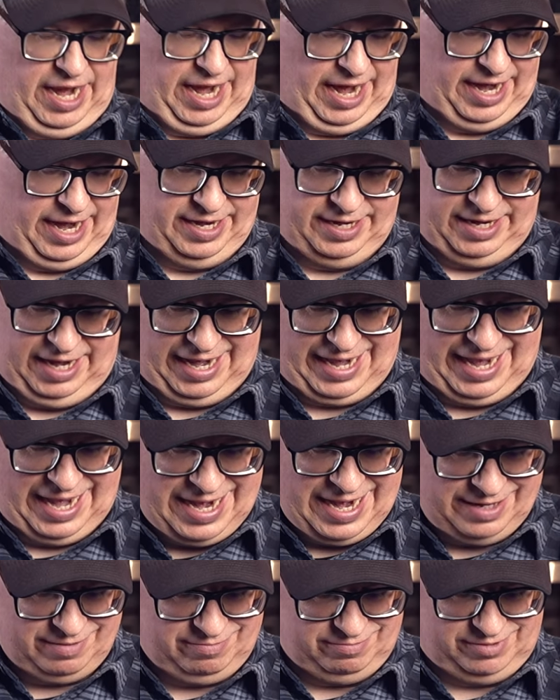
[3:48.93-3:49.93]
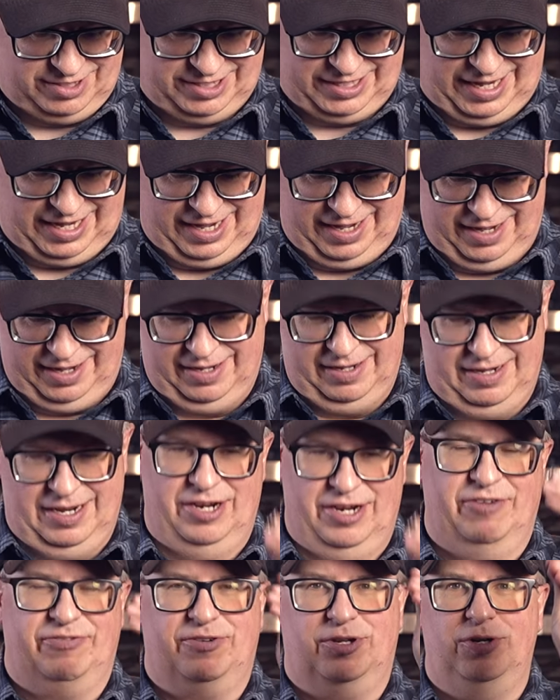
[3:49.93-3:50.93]
and I can't say
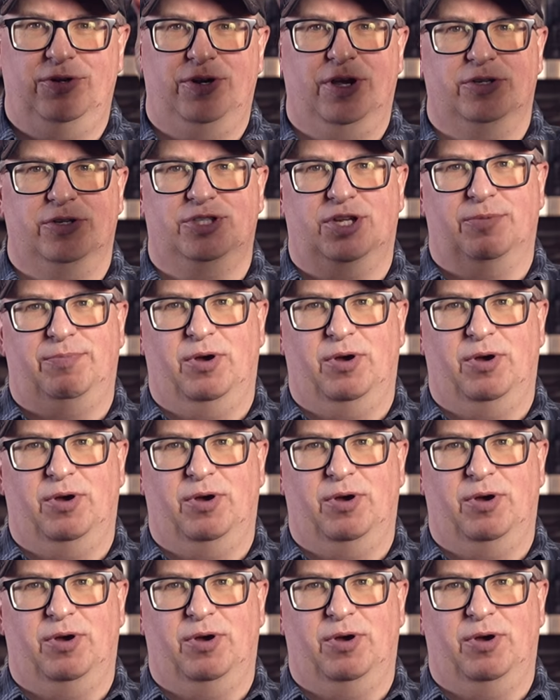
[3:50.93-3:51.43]
enough kudos